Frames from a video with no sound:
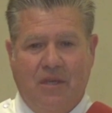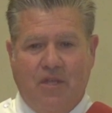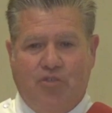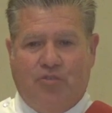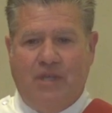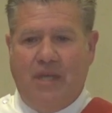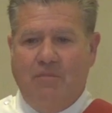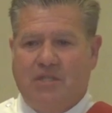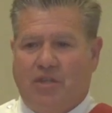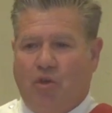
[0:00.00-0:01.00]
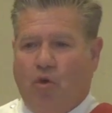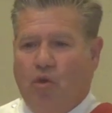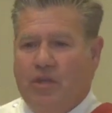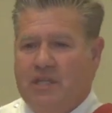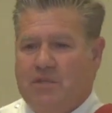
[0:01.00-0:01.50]
dreams that the
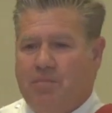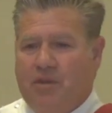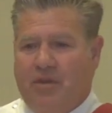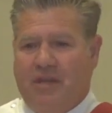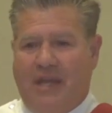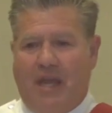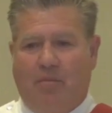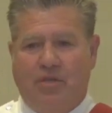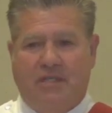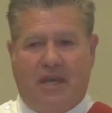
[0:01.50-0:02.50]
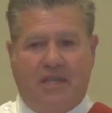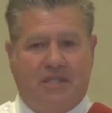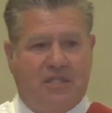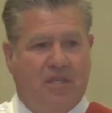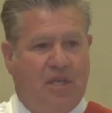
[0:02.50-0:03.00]
Holy Spirit enables
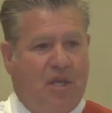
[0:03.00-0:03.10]
us